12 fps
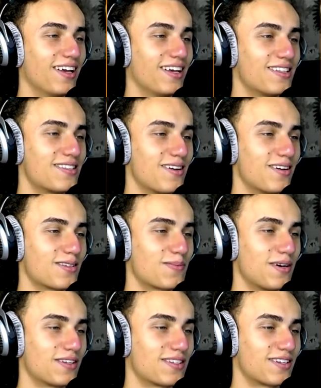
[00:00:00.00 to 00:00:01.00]
It's not
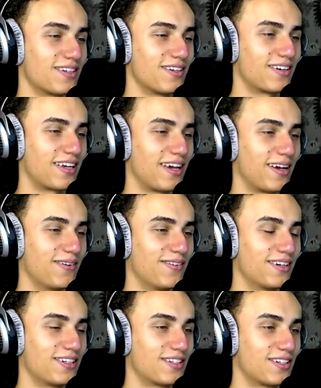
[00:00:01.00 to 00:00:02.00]
sponsored. I okay, I
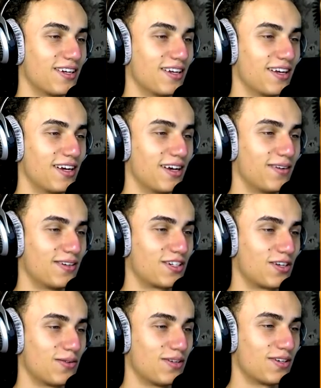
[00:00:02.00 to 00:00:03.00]
wish. Terrible. I wish
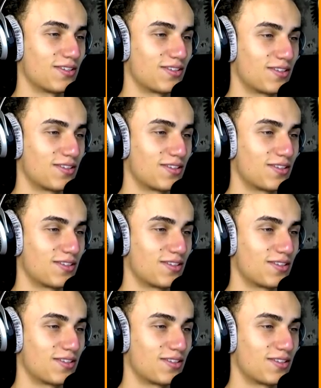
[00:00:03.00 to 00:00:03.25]
it was.